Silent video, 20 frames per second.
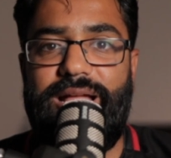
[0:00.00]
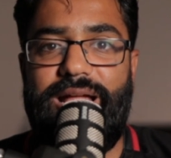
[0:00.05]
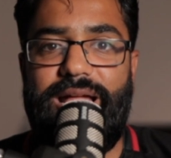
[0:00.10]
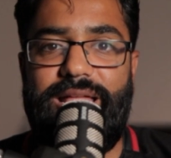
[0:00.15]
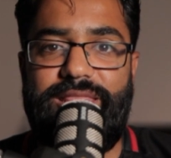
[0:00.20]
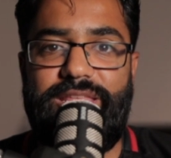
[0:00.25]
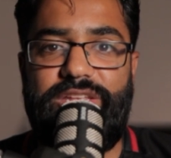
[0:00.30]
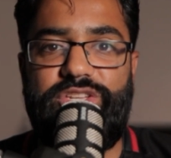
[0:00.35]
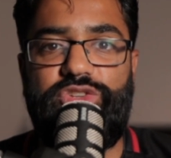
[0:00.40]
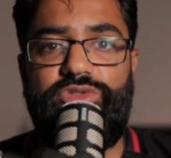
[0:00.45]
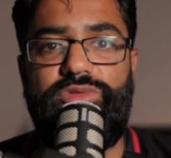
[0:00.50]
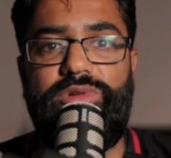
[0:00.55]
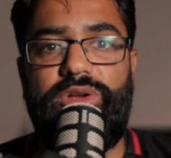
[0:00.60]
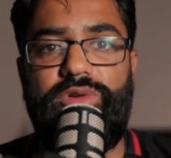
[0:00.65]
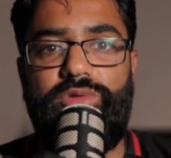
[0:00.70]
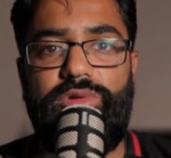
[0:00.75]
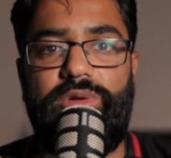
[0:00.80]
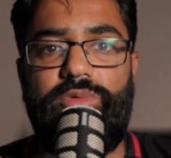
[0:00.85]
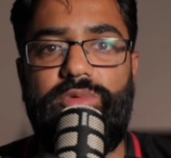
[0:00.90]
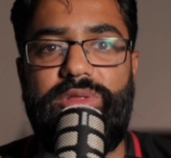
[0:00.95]
and that you
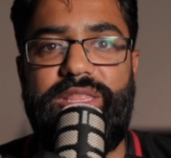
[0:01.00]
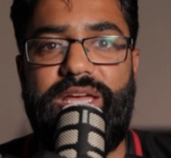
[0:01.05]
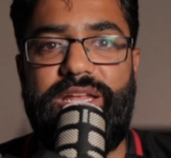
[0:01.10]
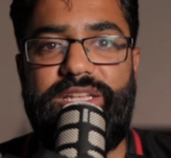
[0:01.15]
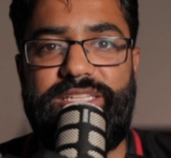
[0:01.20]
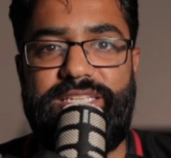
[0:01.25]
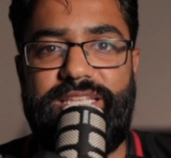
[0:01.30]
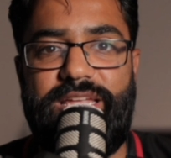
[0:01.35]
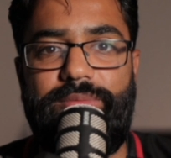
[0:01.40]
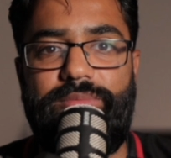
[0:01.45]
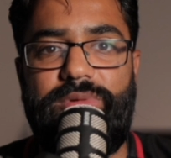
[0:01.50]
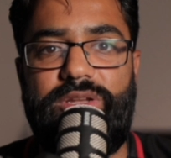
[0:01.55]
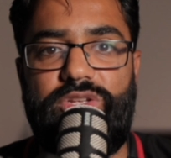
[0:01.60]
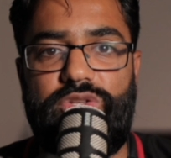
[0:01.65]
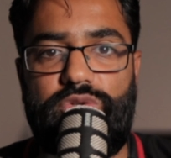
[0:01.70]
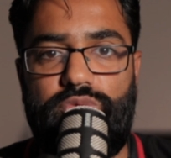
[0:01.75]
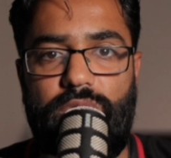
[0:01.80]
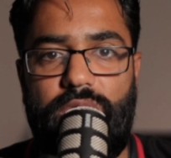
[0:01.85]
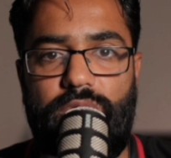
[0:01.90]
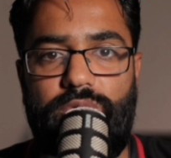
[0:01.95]
agree with that statement
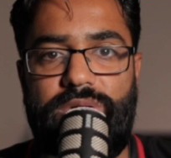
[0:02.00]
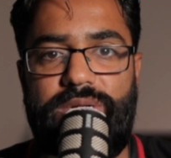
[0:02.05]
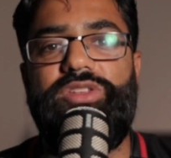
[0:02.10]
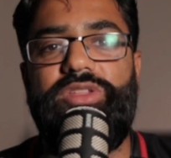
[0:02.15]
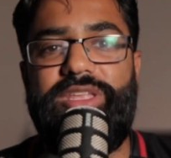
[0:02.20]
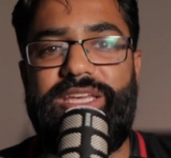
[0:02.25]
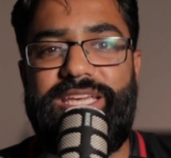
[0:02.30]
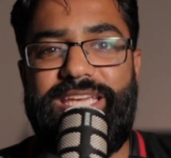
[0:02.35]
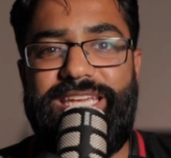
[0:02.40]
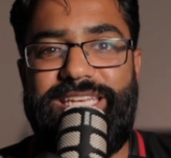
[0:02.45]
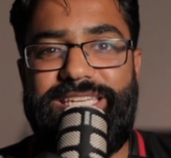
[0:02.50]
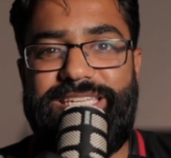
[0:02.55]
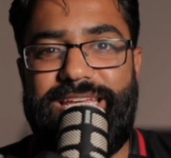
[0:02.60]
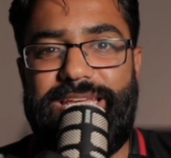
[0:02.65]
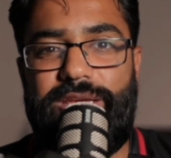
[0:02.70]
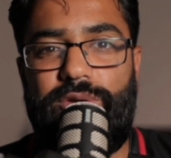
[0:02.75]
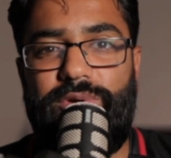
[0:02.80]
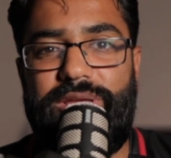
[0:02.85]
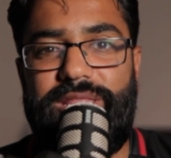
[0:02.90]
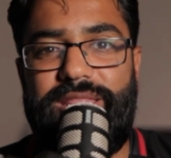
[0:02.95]
as well. So the key
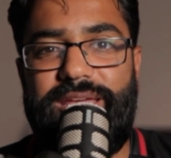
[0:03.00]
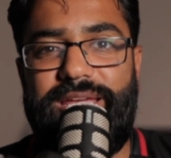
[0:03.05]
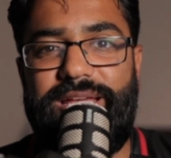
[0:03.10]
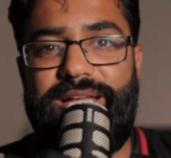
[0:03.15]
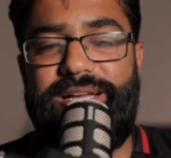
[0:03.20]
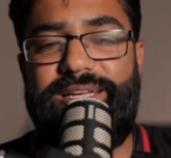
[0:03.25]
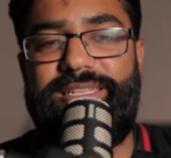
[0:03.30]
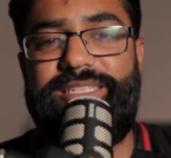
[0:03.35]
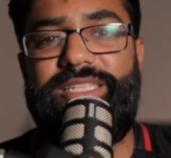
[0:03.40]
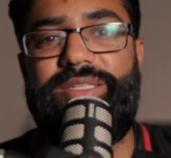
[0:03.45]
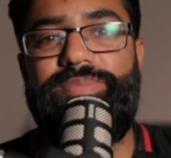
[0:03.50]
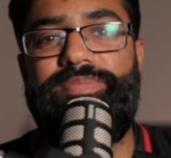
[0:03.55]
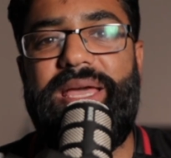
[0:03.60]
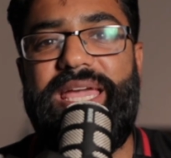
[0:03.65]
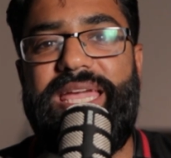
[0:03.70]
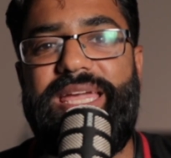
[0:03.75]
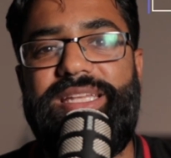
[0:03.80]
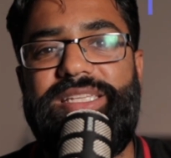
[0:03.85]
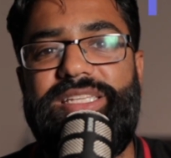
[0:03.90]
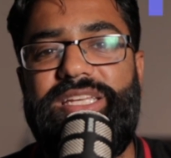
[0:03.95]
takeaway there, guys, is
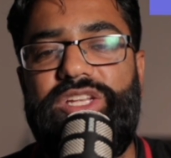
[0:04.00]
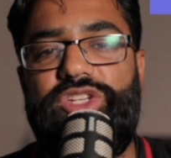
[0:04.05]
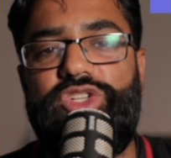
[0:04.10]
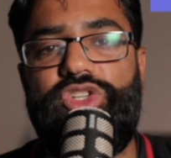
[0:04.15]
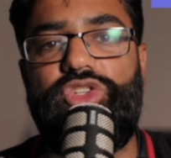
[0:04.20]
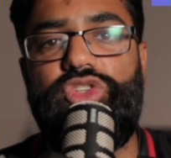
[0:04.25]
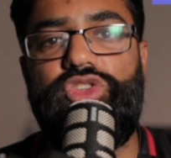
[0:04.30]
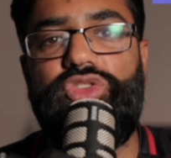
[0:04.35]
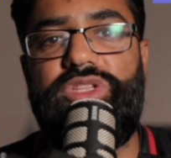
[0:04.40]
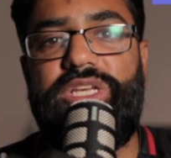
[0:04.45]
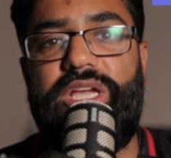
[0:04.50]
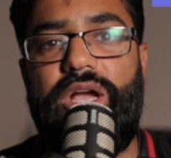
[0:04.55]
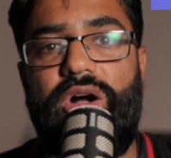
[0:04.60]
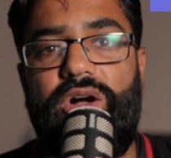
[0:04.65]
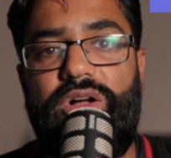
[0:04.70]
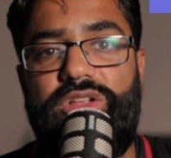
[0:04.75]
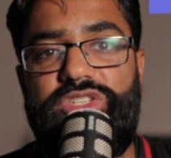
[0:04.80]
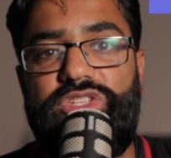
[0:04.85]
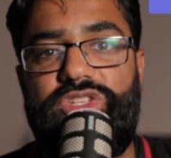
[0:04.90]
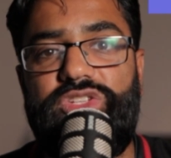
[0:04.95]
pay attention to the
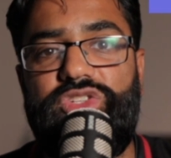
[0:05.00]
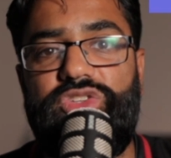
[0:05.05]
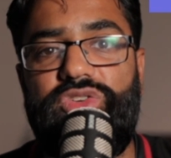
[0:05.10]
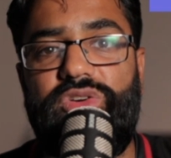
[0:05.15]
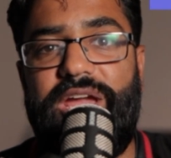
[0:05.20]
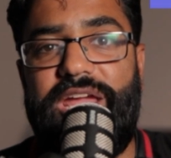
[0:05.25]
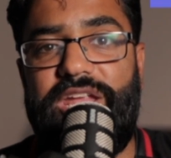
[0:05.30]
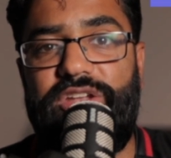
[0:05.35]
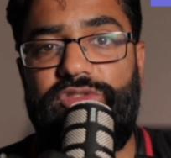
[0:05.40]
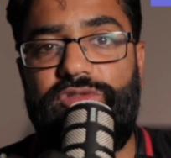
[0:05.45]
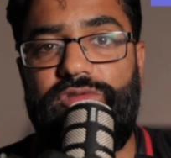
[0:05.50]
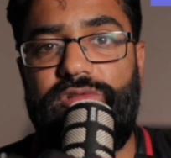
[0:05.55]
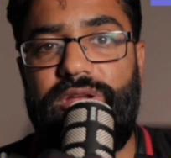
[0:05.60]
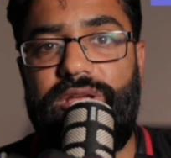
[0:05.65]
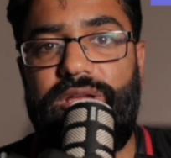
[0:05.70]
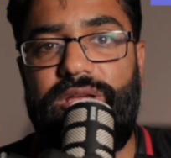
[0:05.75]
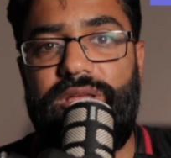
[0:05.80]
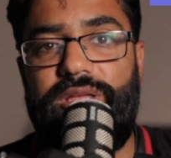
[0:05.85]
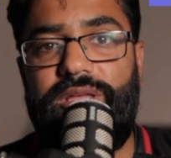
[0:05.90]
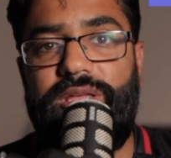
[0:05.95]
answers you're entering
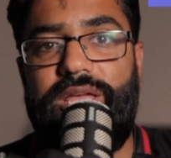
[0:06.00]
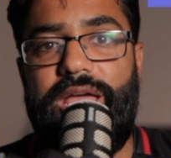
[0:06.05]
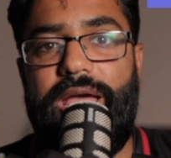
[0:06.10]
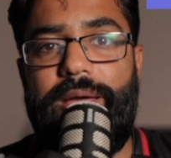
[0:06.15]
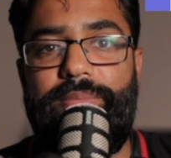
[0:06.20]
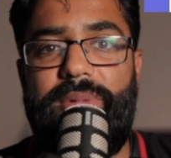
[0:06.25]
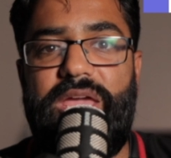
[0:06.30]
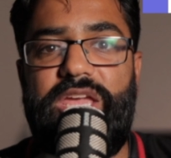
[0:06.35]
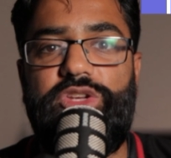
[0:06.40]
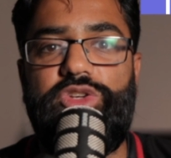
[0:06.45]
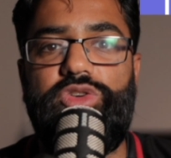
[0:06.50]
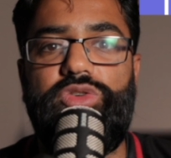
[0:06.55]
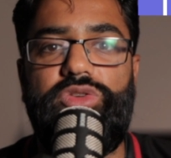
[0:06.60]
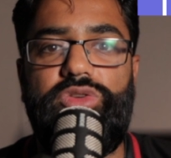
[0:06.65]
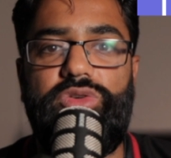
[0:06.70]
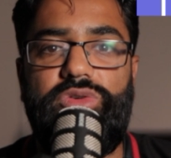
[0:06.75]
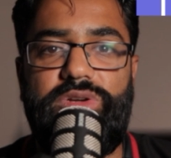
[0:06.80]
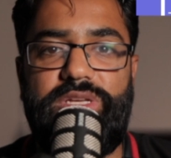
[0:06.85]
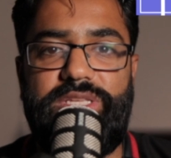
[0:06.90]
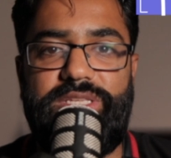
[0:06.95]
and make sure
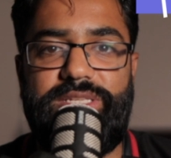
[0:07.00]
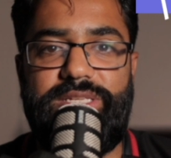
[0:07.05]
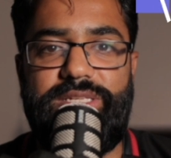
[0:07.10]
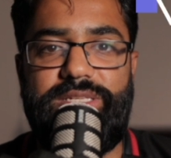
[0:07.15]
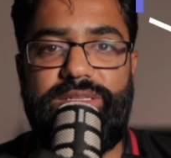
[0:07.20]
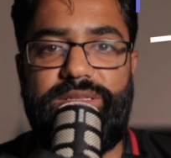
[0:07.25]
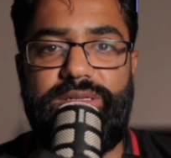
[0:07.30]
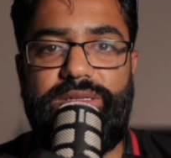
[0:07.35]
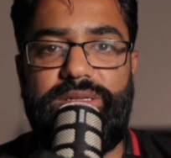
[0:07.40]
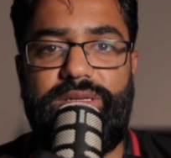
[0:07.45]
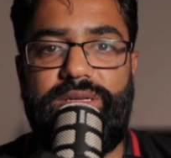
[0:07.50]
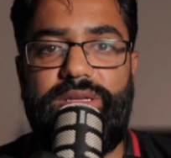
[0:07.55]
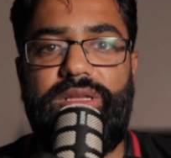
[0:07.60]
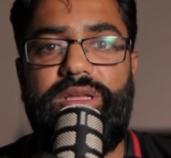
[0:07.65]
you're consistent.